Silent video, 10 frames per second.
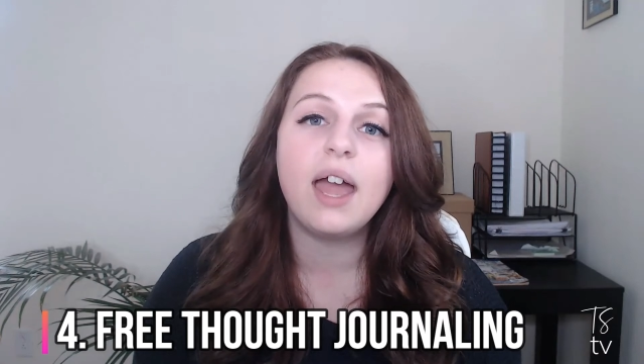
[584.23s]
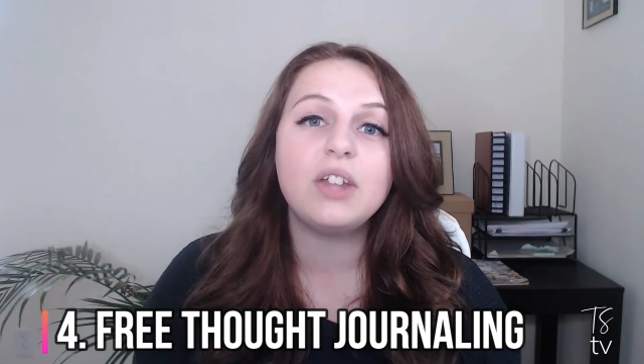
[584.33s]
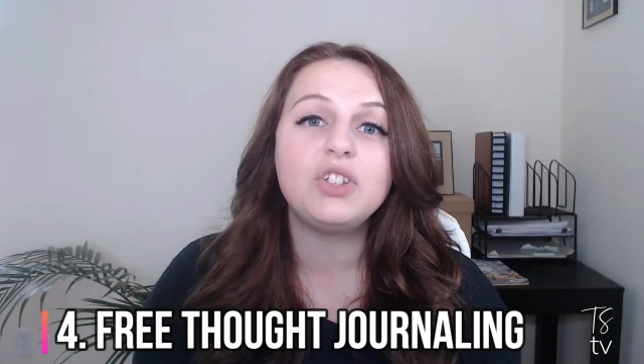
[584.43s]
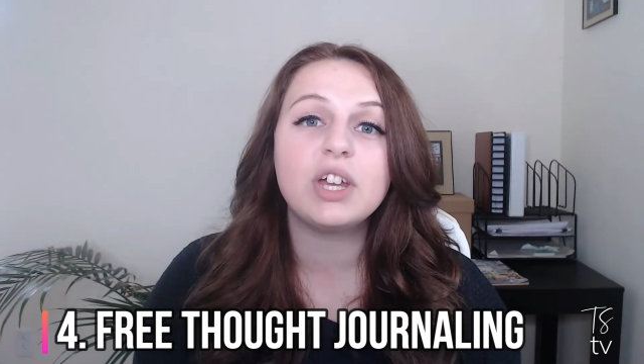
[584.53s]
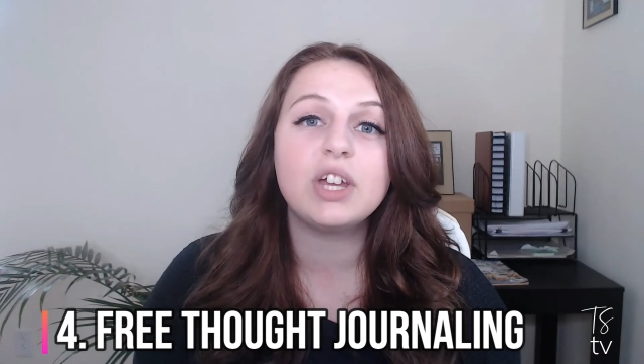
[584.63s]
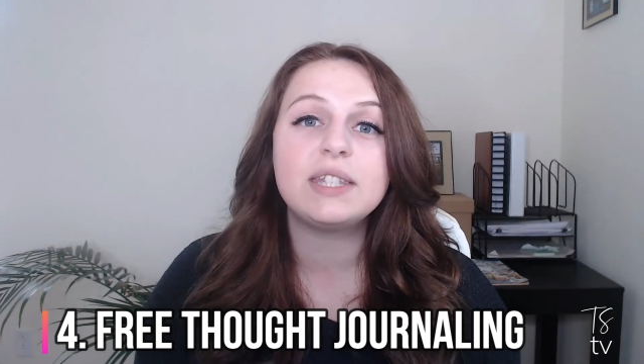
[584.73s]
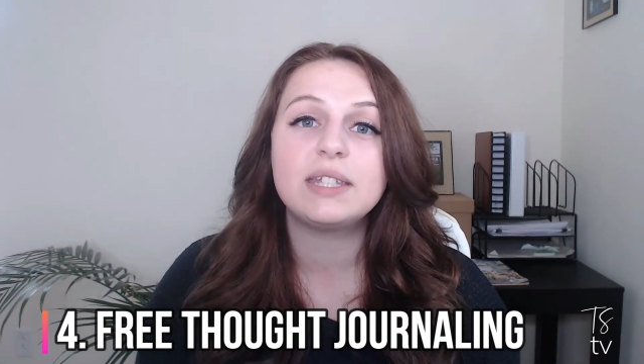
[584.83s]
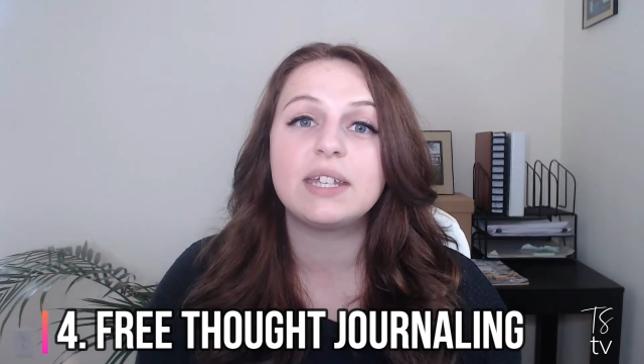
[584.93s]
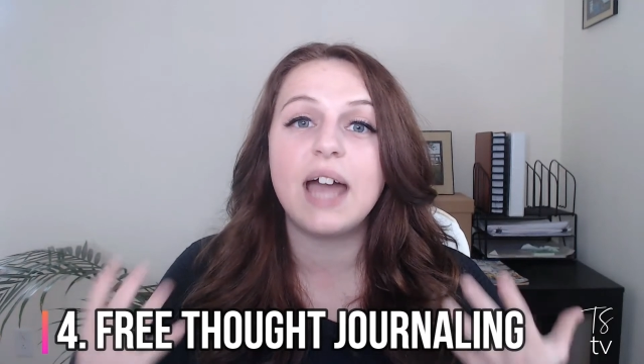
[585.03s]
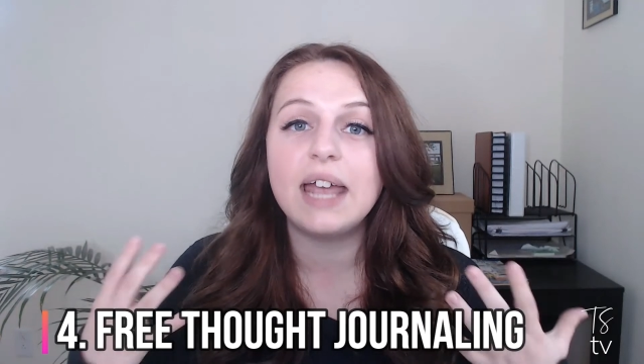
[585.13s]
and
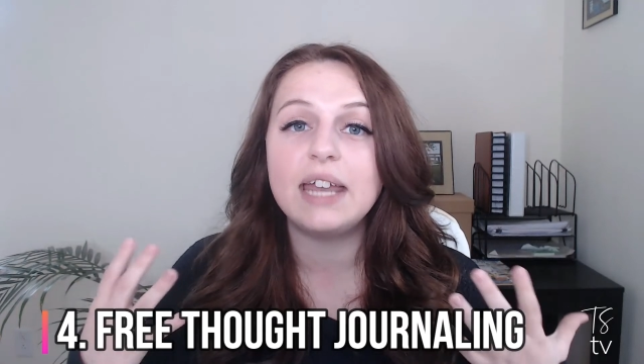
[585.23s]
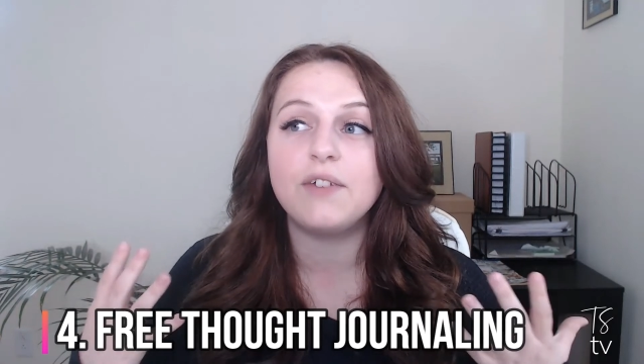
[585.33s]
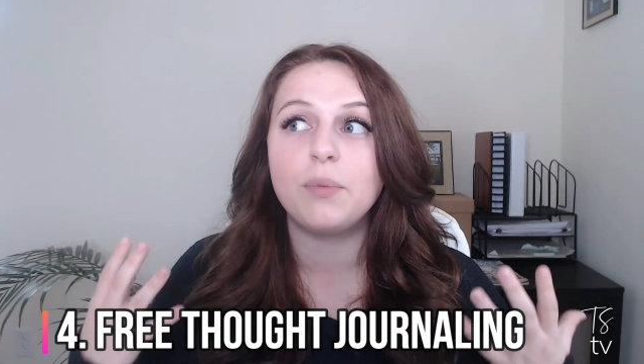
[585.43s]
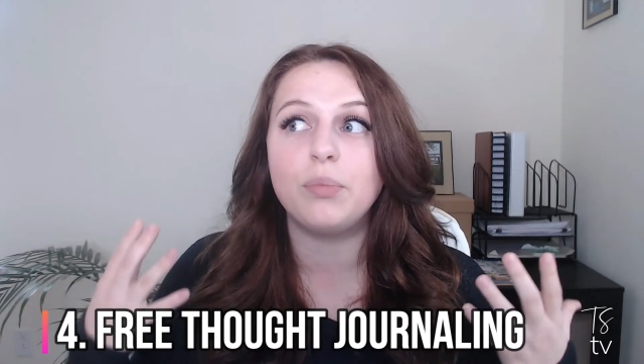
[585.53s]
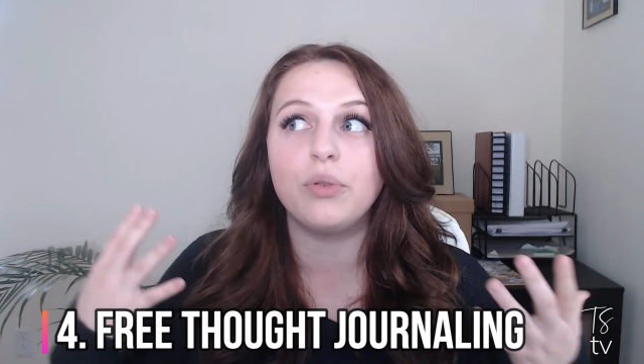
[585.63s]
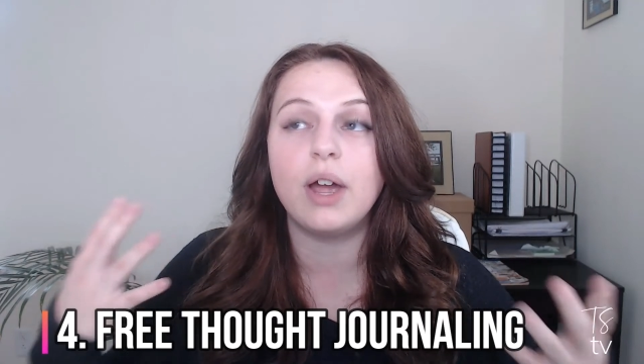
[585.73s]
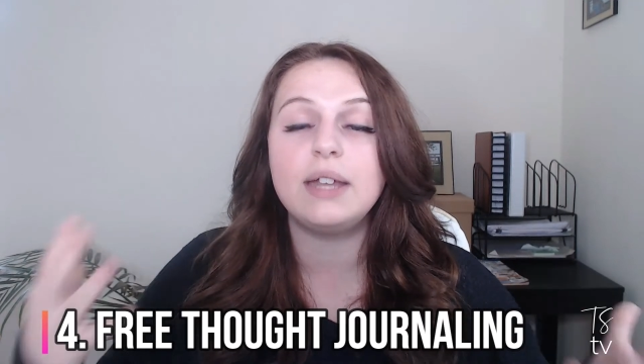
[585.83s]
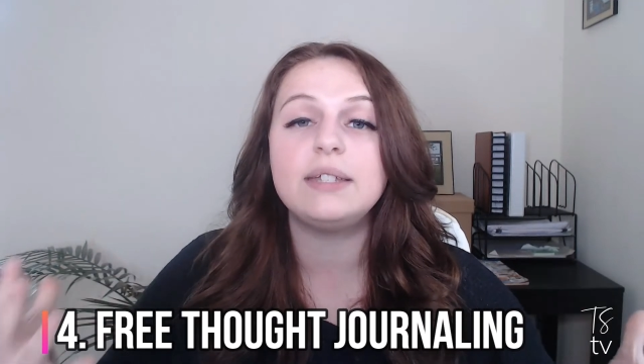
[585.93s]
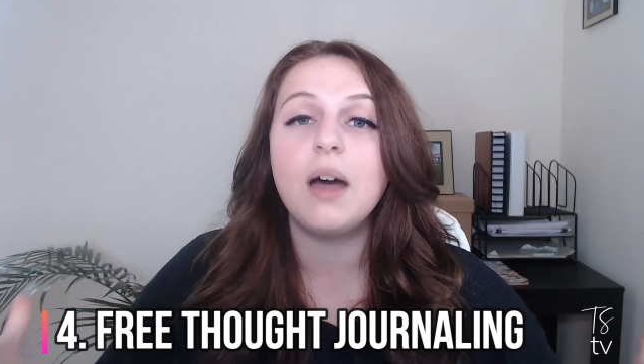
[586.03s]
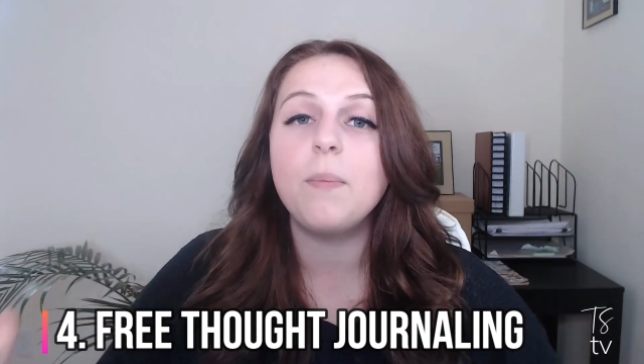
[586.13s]
just kind of
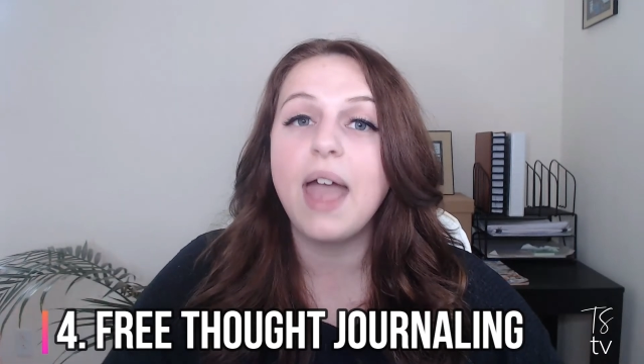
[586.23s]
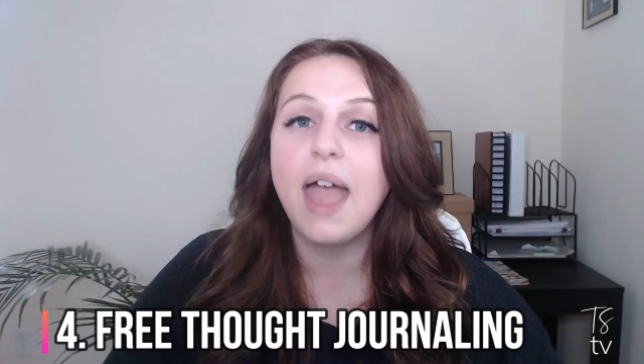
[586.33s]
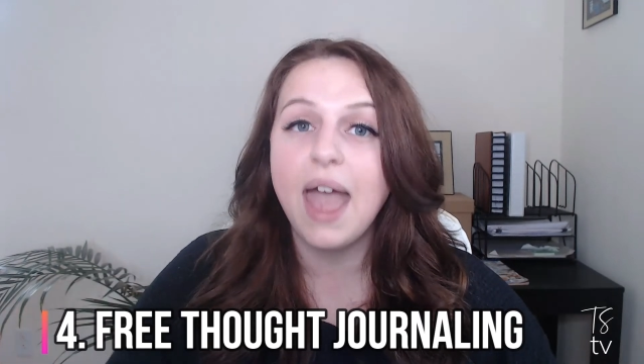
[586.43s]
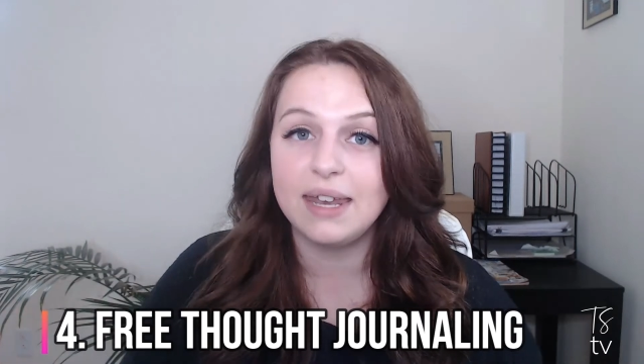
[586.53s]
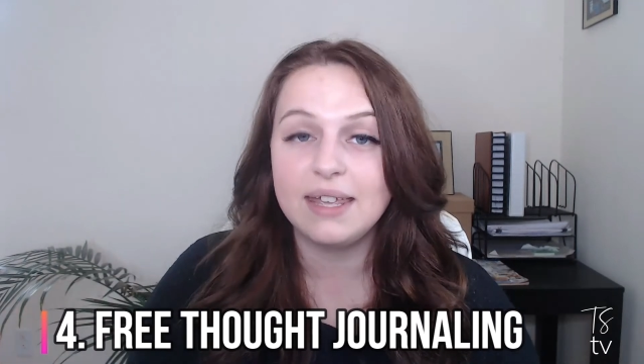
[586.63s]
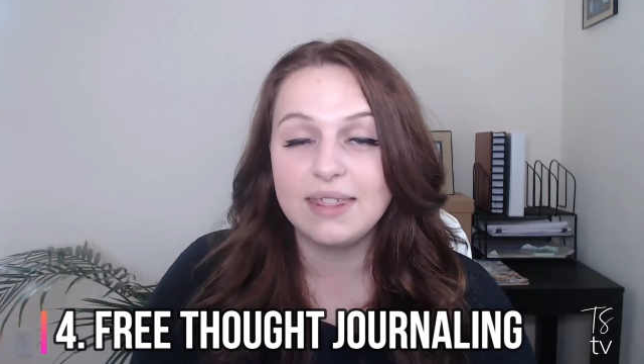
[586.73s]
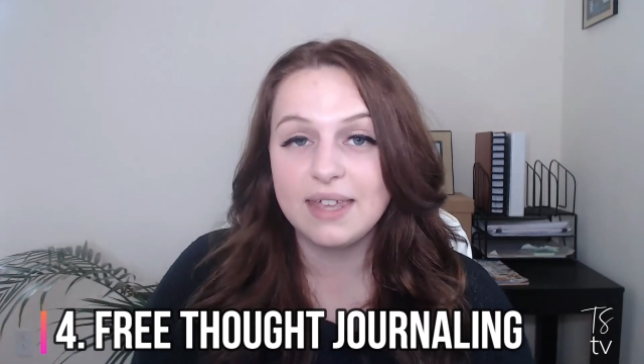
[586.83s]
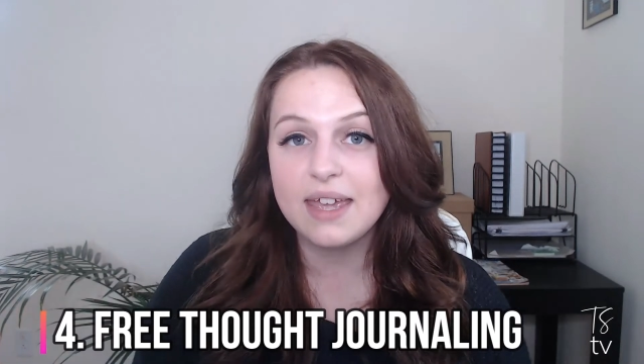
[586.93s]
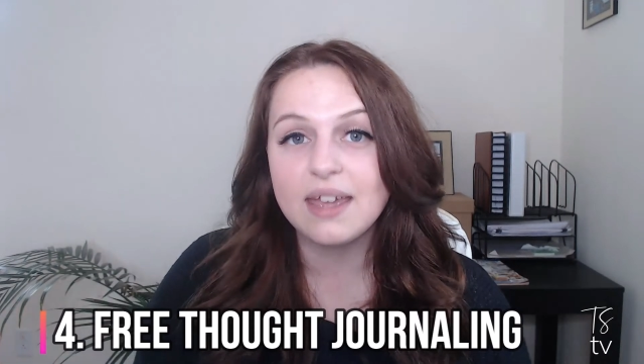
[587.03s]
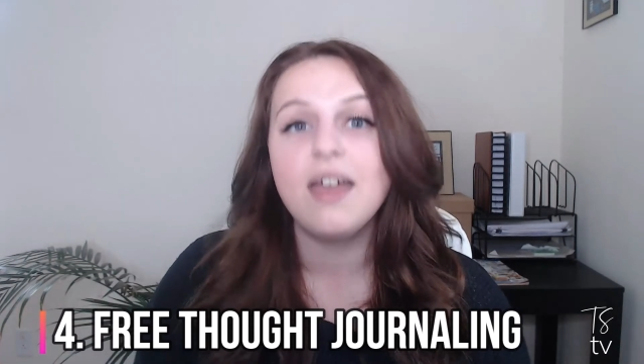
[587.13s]
brain dump anything